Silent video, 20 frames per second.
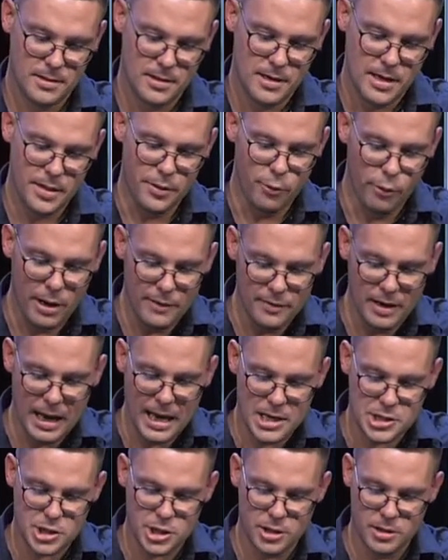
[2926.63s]
And the
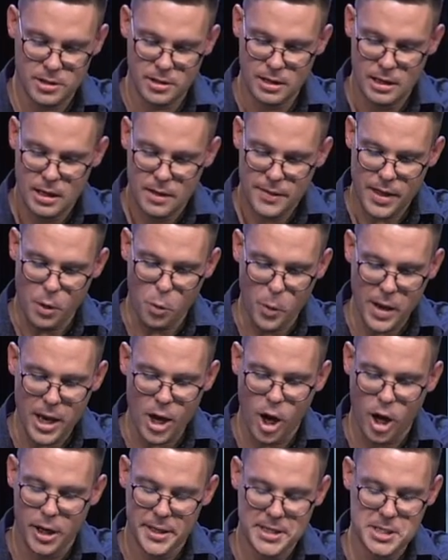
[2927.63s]
revelation that we
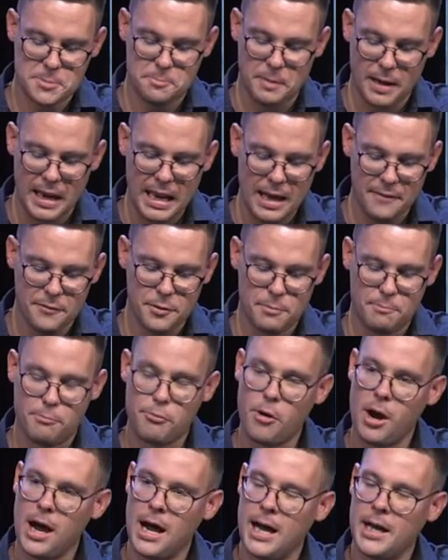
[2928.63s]
are His beloved
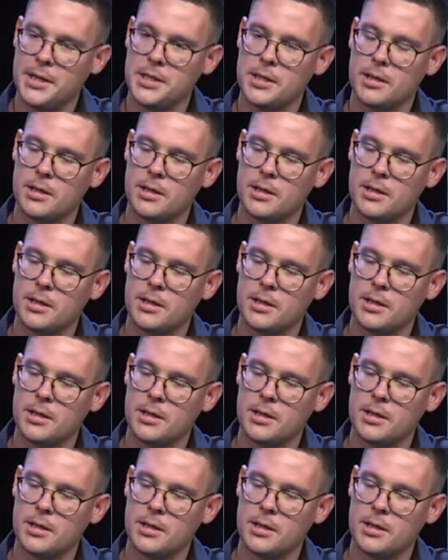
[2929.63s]
bride